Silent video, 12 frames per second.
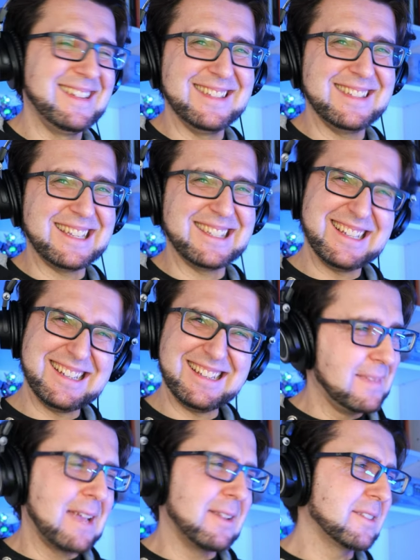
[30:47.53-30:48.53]
seg seg.
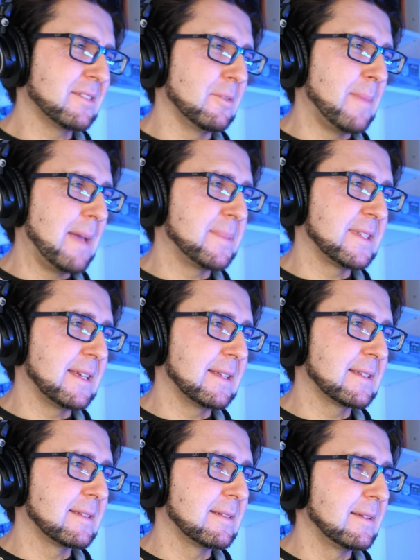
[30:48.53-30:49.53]
Yeah, let's call map
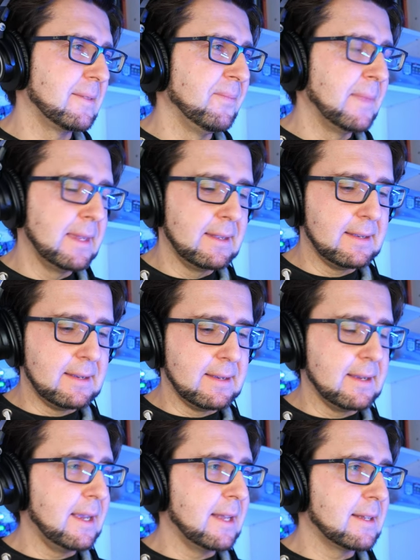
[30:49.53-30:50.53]
segs.
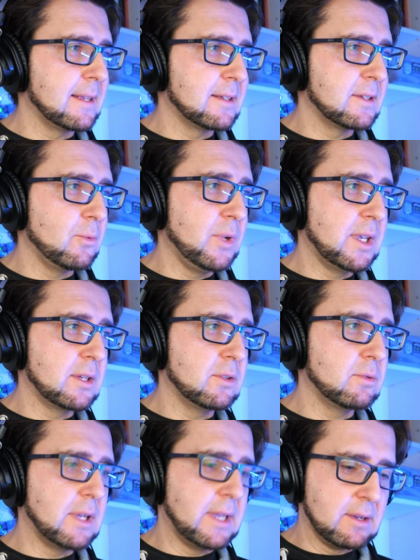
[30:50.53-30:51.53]
Uh, and then we can
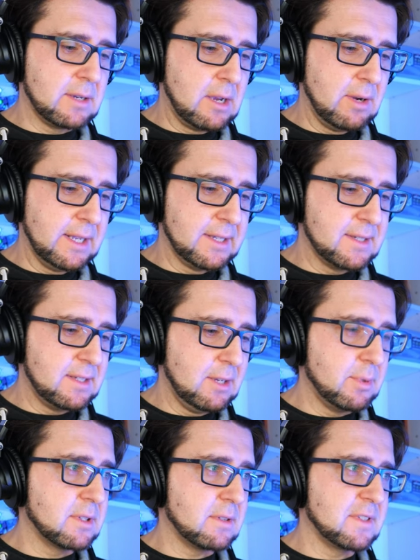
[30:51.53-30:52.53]
do now like a
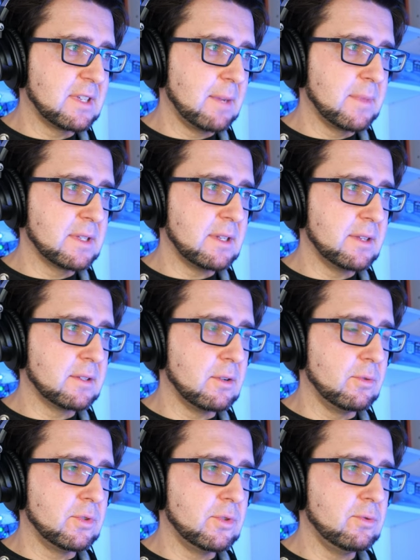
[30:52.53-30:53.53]
sequence of segments. Let's
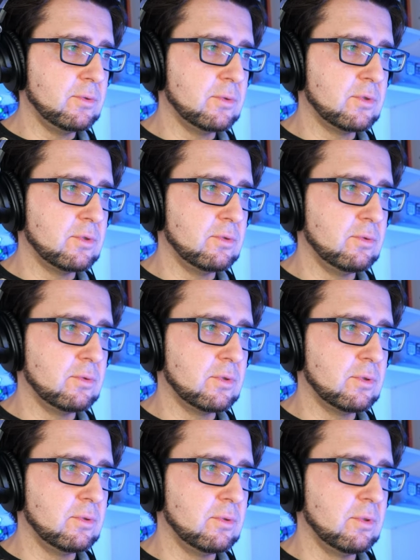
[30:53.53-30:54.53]
go two, two,
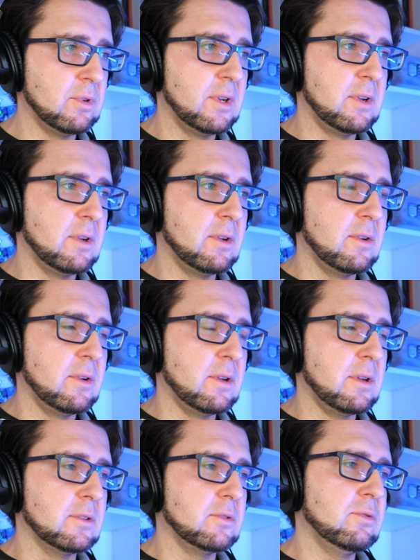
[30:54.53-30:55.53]
two,
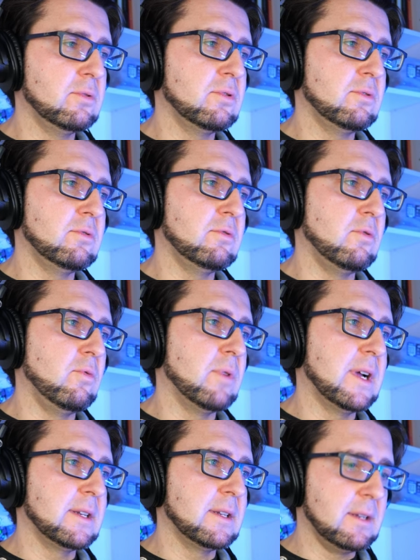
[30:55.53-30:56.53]
uh, two, two,
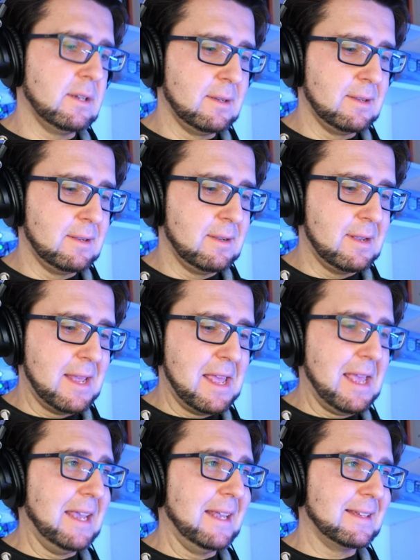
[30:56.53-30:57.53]
one,
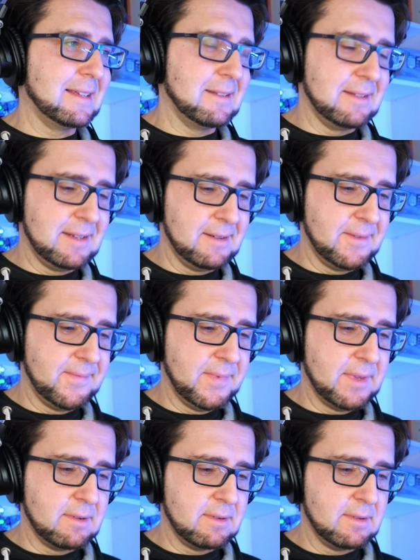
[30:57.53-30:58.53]
eight.
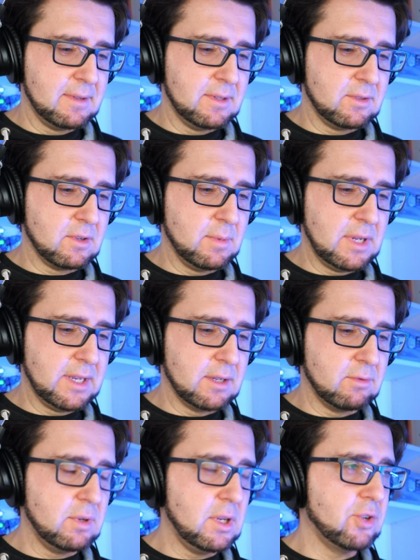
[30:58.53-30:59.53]
It's going to be like a
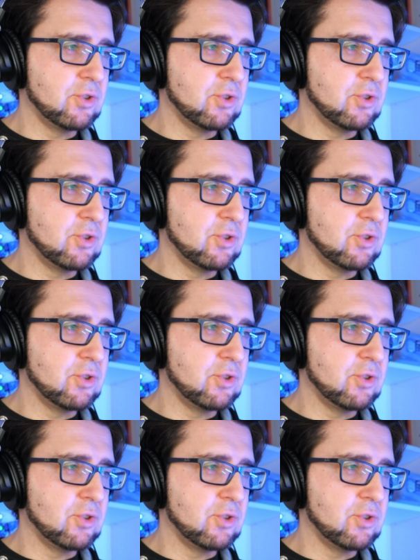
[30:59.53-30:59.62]
really